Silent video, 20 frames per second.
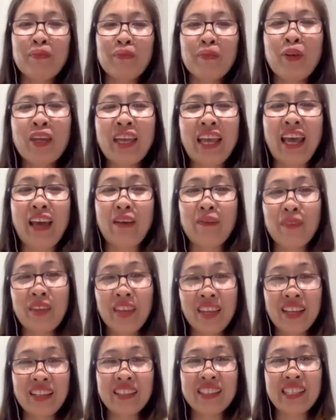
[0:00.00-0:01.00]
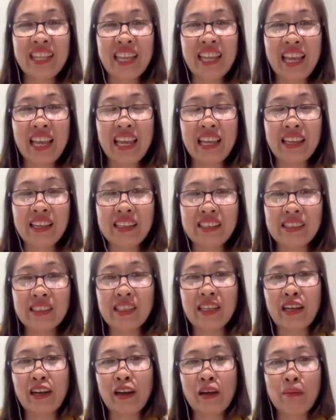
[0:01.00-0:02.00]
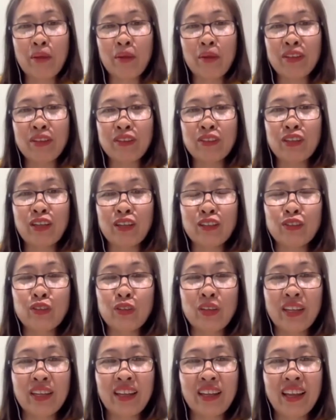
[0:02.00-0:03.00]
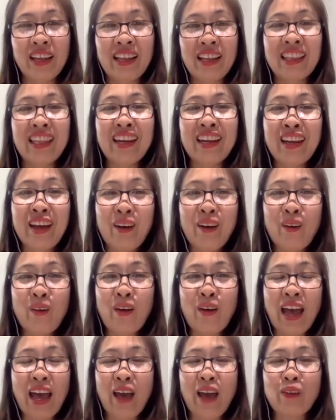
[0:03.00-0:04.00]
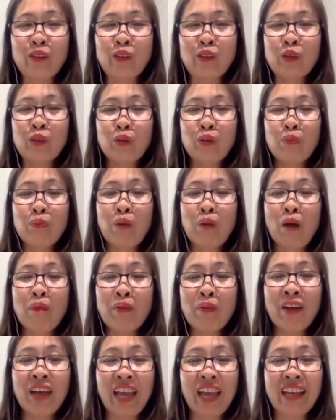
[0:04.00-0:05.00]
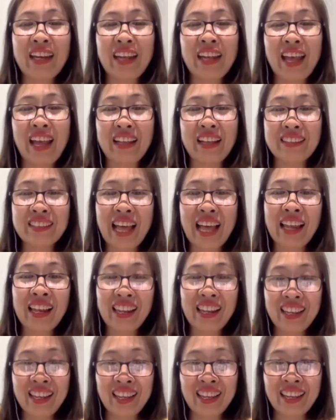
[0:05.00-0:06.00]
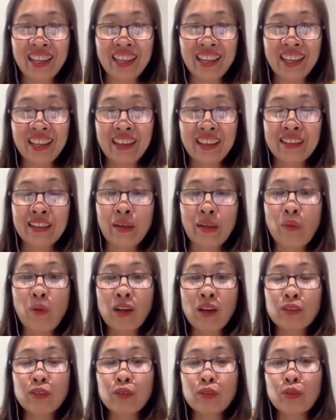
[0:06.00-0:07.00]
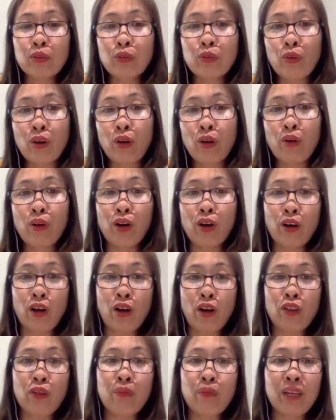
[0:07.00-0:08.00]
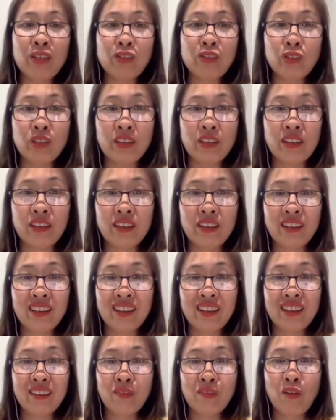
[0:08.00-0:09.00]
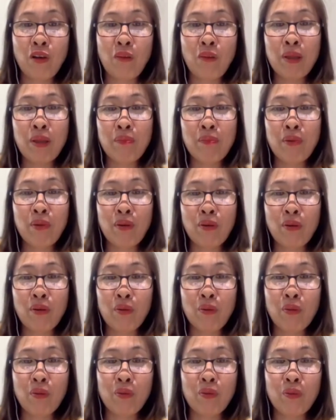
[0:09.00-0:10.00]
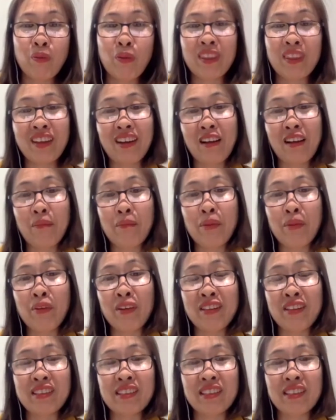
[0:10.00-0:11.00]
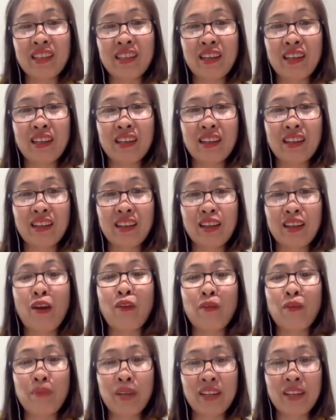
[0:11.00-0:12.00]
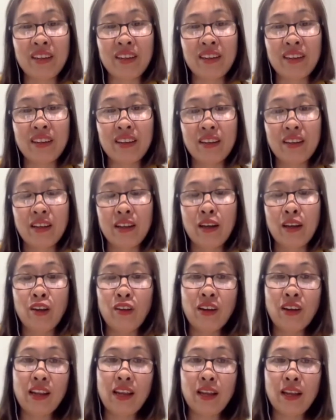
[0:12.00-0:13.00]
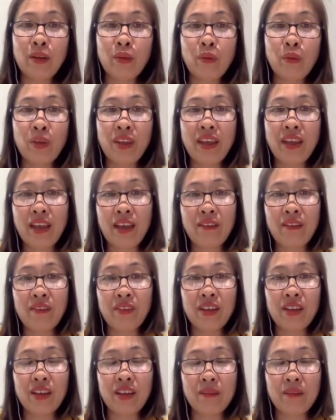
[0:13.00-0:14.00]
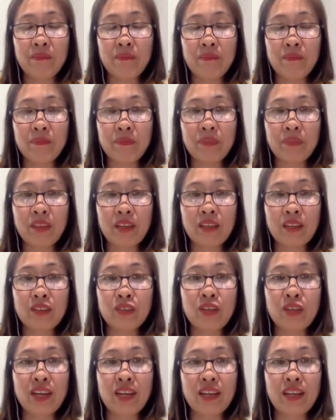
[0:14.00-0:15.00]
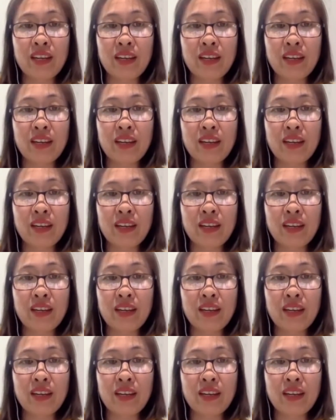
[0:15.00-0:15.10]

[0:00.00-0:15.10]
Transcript: we have here today is the communist country. They know how to propaganda exactly. They want to roll another picture for people with a communist government. Look like we have a China